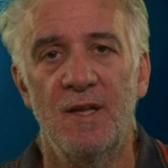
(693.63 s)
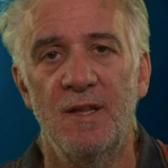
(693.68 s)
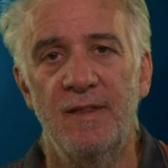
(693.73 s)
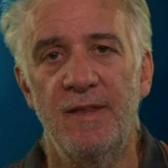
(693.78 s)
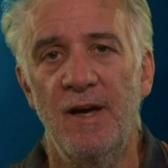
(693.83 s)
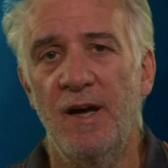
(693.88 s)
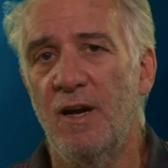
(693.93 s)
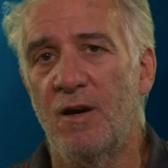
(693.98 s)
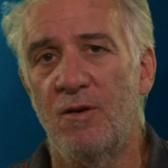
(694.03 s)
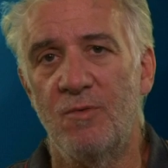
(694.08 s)

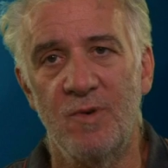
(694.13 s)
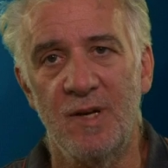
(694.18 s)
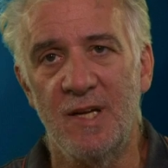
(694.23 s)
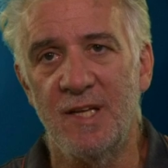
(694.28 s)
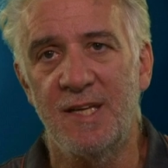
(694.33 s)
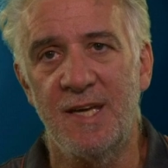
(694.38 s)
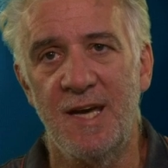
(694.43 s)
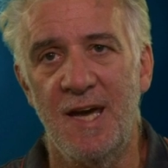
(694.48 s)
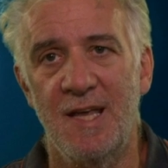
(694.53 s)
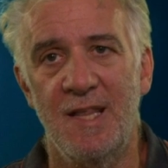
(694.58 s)
they don't really
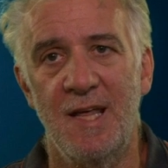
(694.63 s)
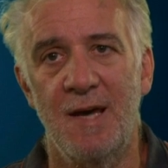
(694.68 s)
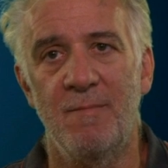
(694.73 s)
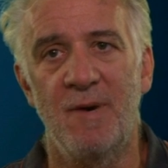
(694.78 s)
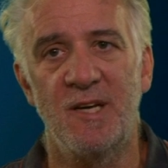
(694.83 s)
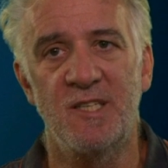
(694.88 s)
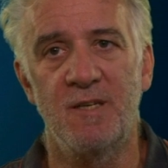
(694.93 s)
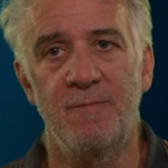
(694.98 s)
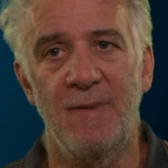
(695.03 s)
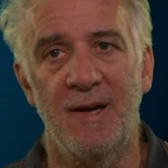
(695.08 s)
care that
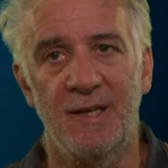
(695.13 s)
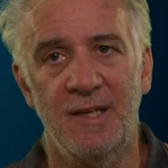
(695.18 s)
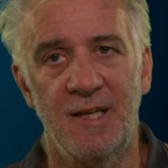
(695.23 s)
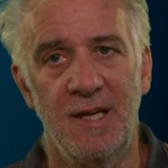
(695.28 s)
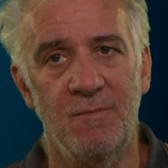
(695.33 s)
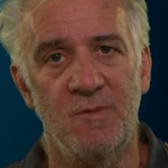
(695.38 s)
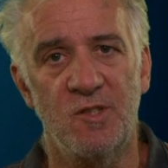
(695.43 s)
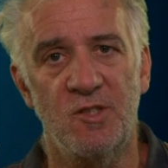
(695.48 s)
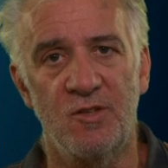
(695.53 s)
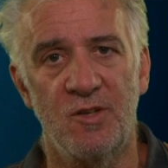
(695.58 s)
much about
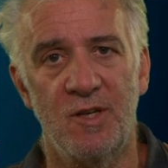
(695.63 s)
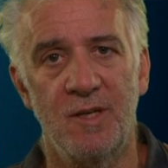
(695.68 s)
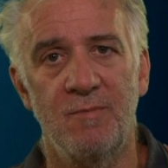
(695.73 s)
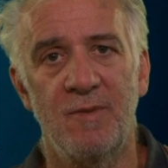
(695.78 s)
chemistry,